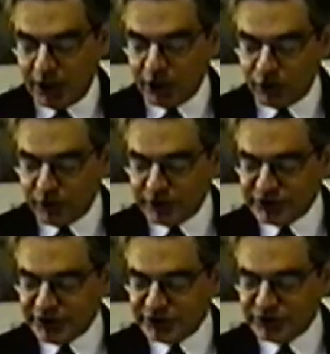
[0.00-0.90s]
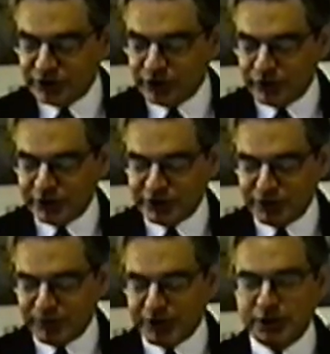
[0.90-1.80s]
Agorasas sindona
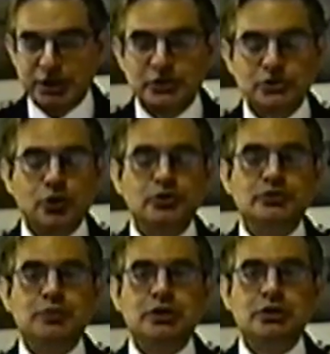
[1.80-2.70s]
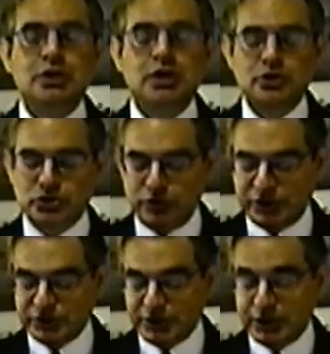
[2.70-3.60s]
typically has always been
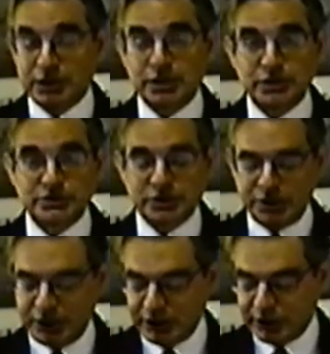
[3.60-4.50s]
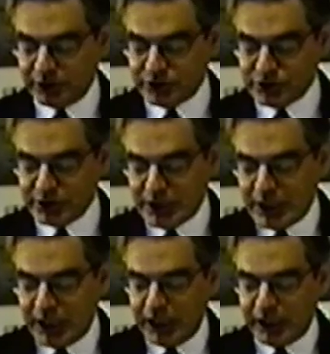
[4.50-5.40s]
translated, at least in English,
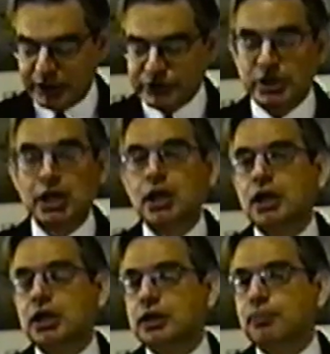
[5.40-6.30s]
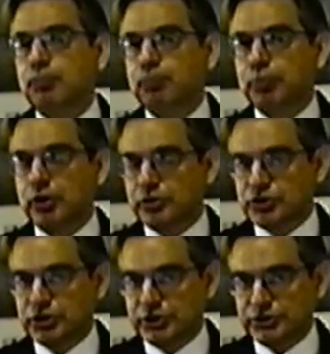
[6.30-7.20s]
as he
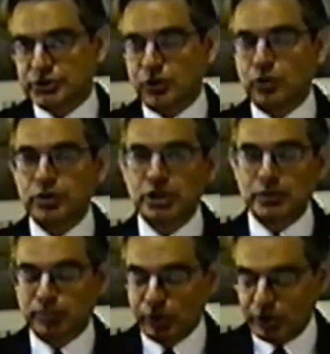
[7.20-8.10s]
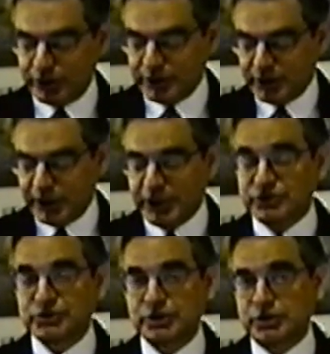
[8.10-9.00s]
purchased or he bought a
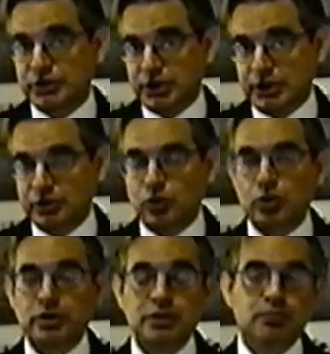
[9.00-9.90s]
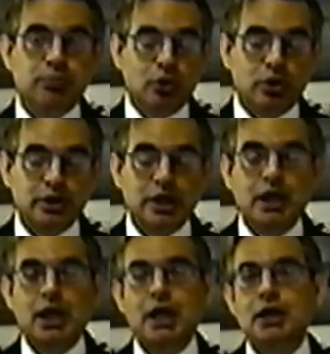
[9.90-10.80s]
sindon, or he bought
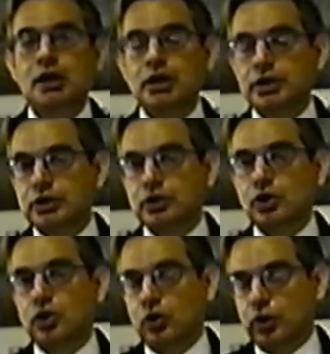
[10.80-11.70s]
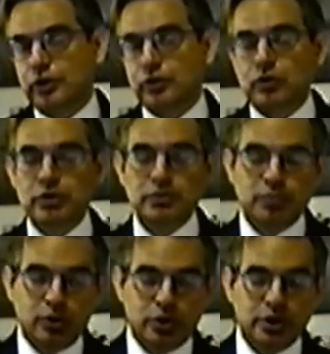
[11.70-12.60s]
a linen cloth, or he
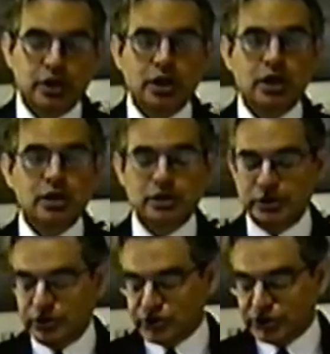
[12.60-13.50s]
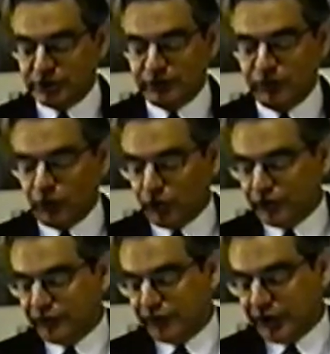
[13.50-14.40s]
bought a linen sheet. All
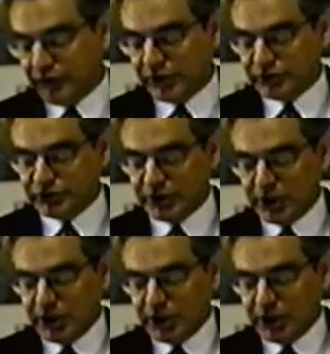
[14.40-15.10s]
the various